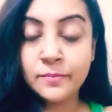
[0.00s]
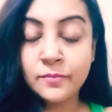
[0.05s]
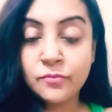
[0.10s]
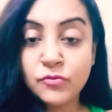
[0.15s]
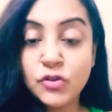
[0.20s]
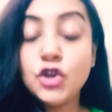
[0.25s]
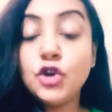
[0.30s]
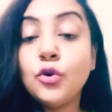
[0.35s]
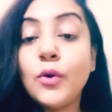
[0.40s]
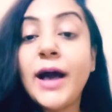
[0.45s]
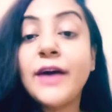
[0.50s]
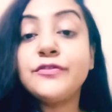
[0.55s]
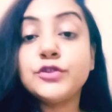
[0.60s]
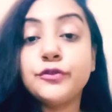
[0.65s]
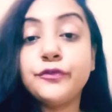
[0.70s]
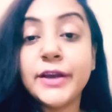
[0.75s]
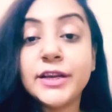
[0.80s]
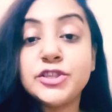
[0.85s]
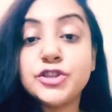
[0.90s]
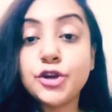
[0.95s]
You have to
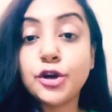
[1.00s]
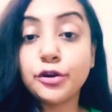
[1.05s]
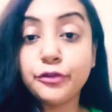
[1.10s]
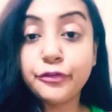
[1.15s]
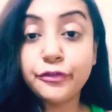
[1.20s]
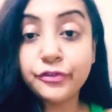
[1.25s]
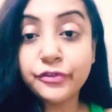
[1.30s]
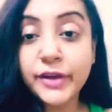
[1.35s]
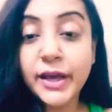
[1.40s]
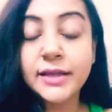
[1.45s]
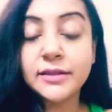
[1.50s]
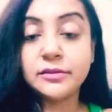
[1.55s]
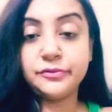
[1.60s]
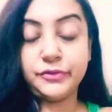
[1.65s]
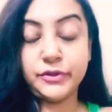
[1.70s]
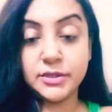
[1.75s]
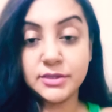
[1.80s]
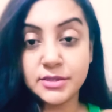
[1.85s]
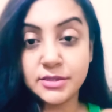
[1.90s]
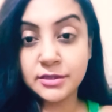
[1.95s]
fix your faith
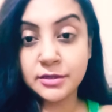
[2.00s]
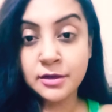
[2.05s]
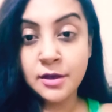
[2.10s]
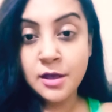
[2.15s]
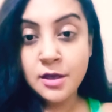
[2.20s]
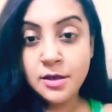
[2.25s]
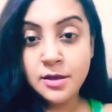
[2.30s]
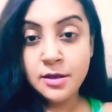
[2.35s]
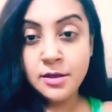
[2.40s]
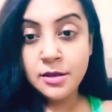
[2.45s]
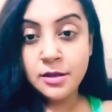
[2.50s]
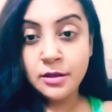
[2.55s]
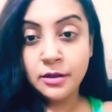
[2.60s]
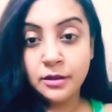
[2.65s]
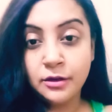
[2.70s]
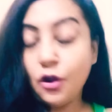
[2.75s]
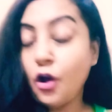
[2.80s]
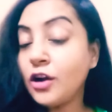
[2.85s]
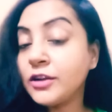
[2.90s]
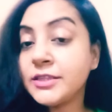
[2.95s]
first.
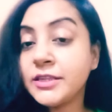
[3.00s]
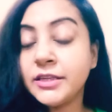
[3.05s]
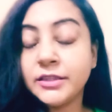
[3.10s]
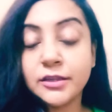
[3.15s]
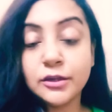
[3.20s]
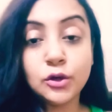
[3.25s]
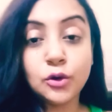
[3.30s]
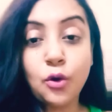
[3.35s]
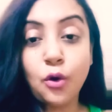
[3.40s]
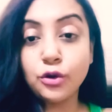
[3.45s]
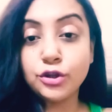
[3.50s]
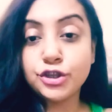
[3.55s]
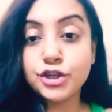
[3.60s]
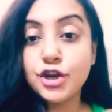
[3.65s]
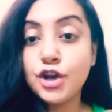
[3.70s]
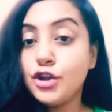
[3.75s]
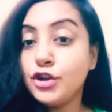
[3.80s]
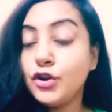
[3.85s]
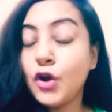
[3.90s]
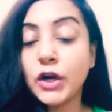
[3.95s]
Not in the coach,
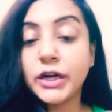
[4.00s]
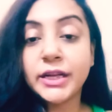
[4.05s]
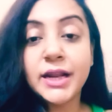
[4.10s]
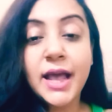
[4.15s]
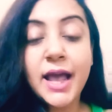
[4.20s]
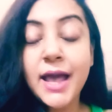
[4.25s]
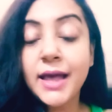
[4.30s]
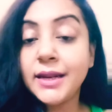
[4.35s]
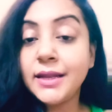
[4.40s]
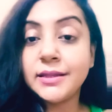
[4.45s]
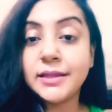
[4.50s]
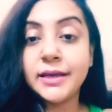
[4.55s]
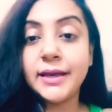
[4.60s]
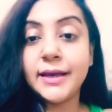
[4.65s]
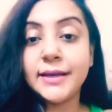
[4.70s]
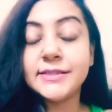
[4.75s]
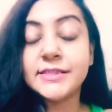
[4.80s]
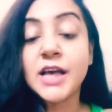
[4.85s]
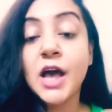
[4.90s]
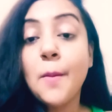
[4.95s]
not in anything
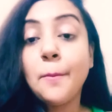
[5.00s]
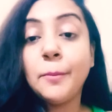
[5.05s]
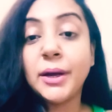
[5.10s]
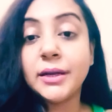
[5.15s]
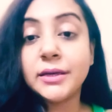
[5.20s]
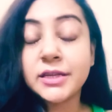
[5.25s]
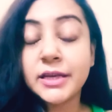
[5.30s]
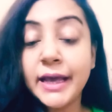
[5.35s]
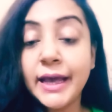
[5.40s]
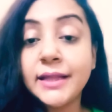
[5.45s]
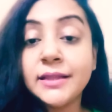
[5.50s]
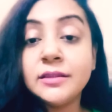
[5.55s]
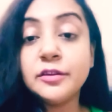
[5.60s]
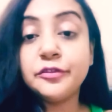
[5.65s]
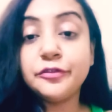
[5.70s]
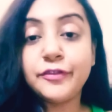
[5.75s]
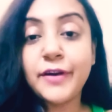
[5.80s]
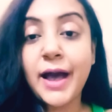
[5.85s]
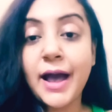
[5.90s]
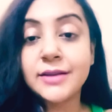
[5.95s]
else, but in the
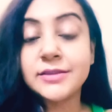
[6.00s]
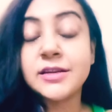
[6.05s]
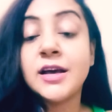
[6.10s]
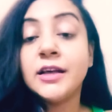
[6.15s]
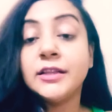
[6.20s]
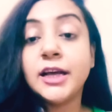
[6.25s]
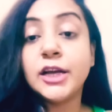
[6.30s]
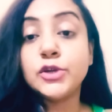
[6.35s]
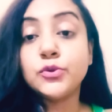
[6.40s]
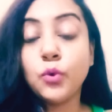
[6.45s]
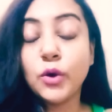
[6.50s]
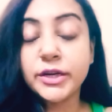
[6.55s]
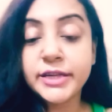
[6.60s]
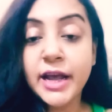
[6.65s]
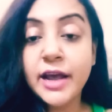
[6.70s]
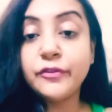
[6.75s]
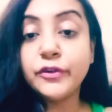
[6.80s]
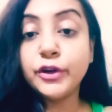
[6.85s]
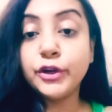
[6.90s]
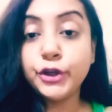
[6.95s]
fact that
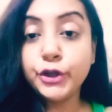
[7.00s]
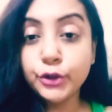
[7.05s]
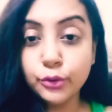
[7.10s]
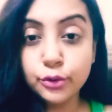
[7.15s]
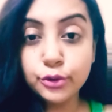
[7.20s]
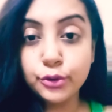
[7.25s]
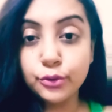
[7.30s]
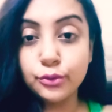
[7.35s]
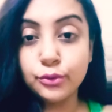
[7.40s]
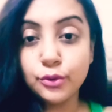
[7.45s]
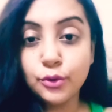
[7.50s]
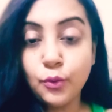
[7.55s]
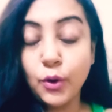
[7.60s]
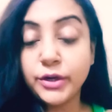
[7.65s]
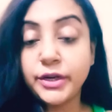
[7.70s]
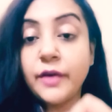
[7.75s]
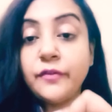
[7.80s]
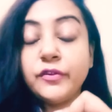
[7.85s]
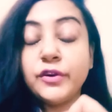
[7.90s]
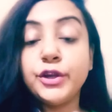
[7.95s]
whatever you do,
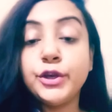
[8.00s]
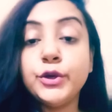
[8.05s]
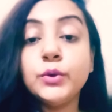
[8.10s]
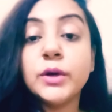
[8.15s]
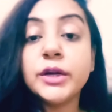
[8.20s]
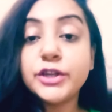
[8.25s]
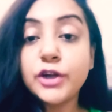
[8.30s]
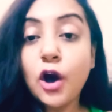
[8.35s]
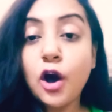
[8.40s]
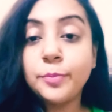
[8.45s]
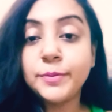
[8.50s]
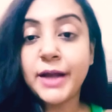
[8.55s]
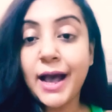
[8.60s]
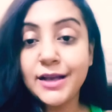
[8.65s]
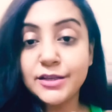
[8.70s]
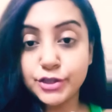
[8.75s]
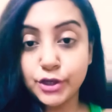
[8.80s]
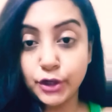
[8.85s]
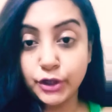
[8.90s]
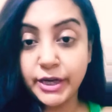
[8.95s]
whatever you adopt
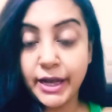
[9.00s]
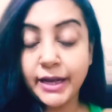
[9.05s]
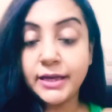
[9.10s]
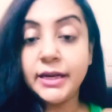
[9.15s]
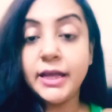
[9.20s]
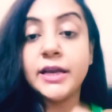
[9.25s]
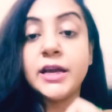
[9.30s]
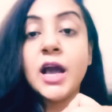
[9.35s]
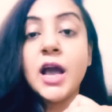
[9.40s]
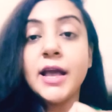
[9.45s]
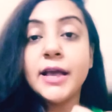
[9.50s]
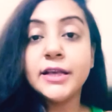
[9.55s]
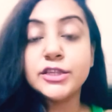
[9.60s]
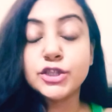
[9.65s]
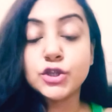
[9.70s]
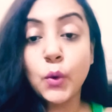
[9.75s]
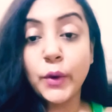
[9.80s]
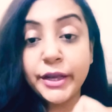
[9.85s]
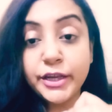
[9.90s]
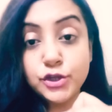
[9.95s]
as your technique is
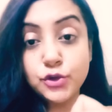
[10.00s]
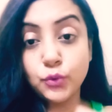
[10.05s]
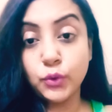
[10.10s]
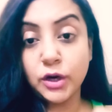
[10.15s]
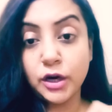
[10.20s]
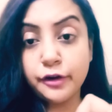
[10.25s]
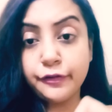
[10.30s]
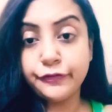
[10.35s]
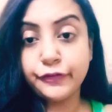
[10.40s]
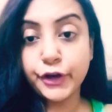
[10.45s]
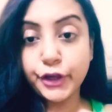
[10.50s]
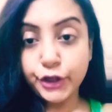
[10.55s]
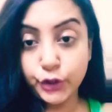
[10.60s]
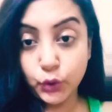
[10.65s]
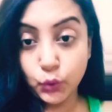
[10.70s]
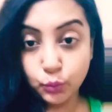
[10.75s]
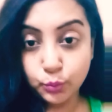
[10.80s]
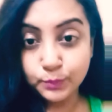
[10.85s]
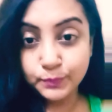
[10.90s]
going to work for you.